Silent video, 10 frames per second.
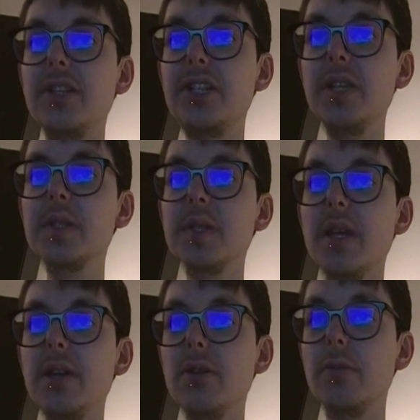She has
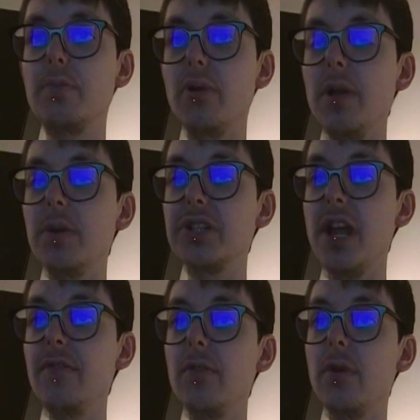slandered pretty much
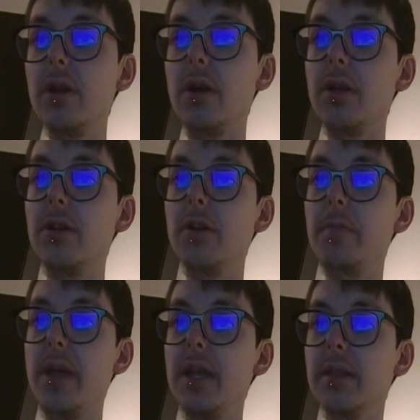everyone on her
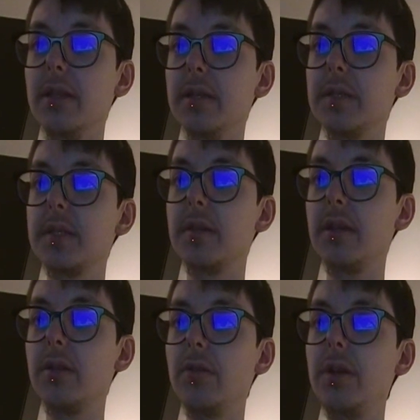ban list,
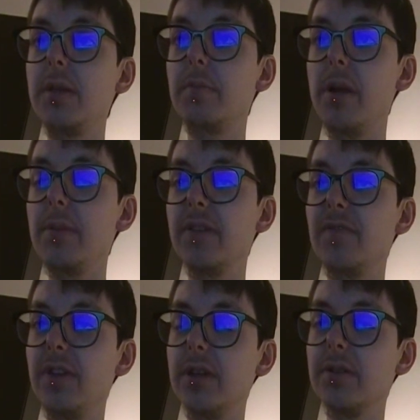including
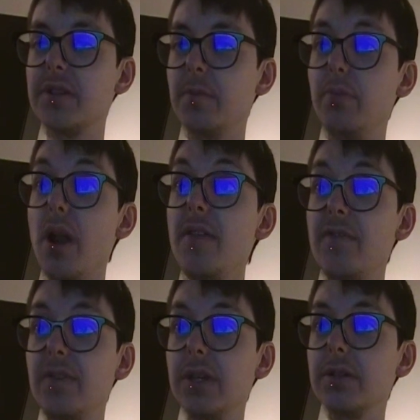public figures and
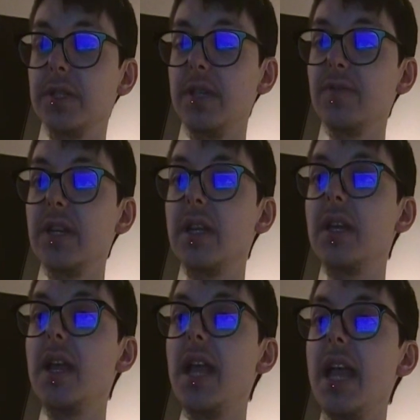private figures even.
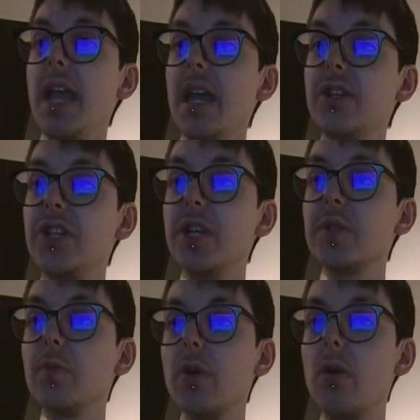And she
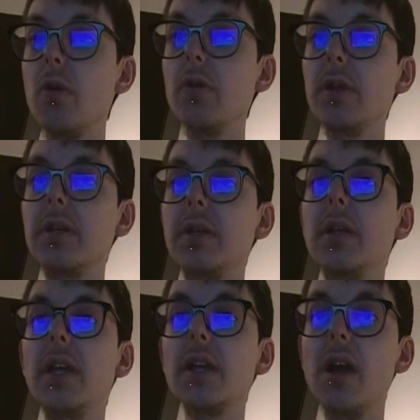has
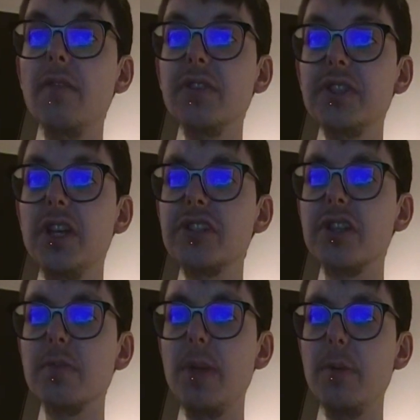recorded conversations
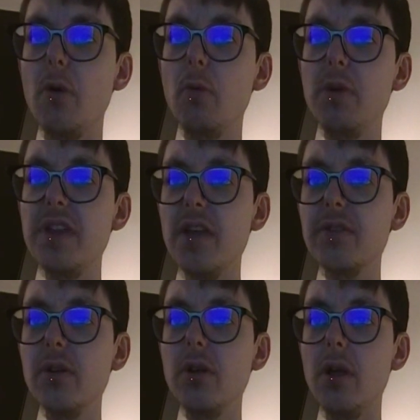with people without
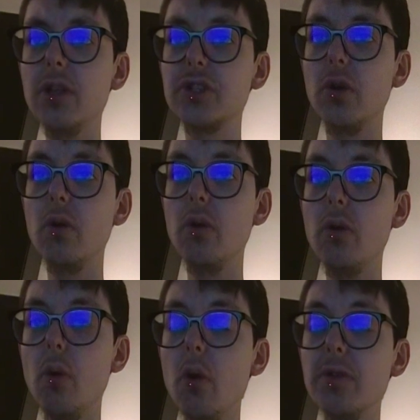their knowledge
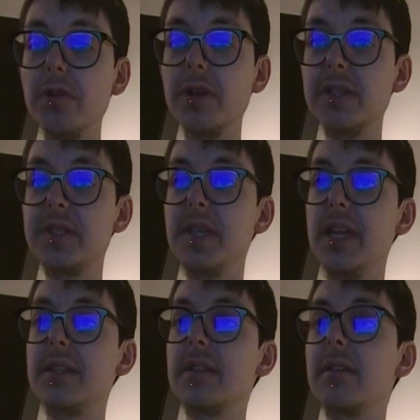or their
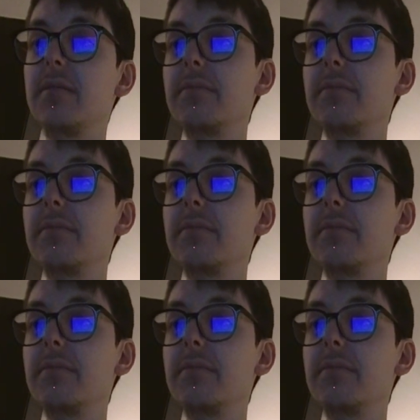consent.